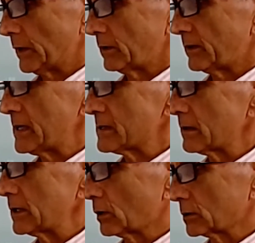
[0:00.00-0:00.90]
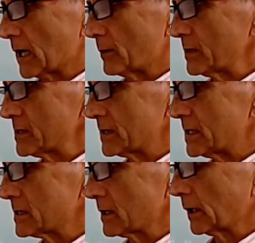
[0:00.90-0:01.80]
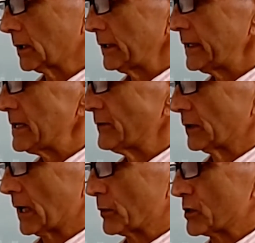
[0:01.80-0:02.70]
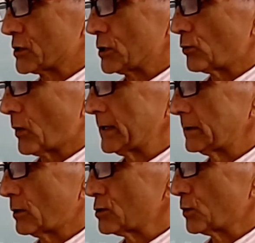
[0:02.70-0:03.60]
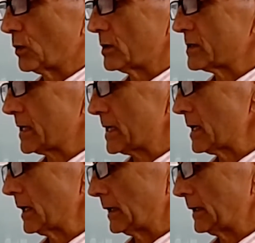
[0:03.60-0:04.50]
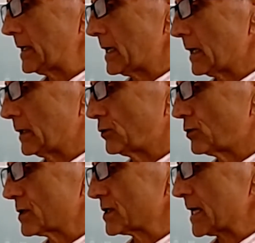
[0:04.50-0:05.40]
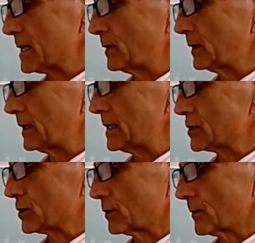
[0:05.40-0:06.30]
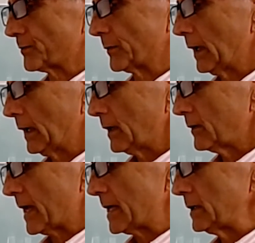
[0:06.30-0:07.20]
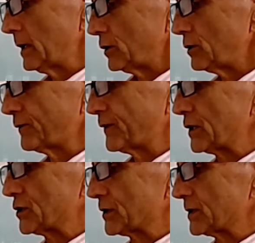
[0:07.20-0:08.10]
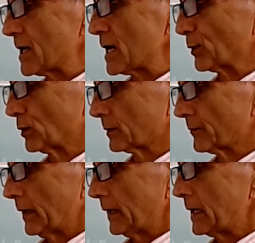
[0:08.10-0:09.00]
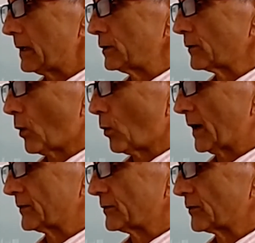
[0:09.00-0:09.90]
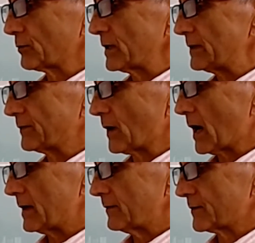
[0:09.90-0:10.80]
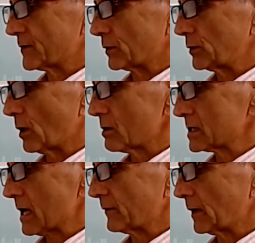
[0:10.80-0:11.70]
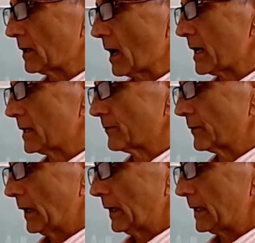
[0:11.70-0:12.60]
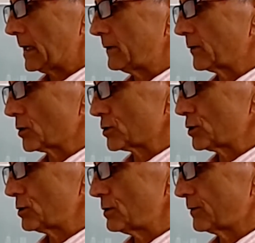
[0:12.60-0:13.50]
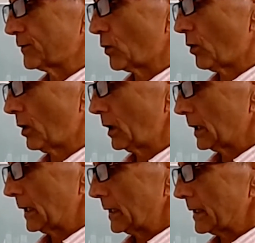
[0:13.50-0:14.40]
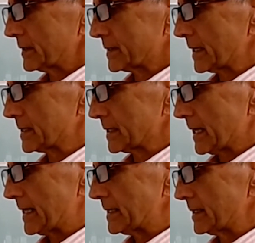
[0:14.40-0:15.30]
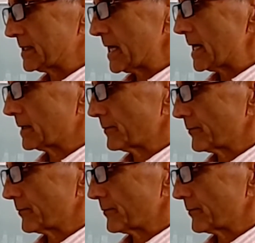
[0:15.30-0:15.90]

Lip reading: These are the odd numbers, these are the even numbers. So you write those words here, and you do the same in these two. Then you finish the table. Here you got 1, 3, 5, so you go 7 and 9. Here you got 2, 4, 6, 8 and 10.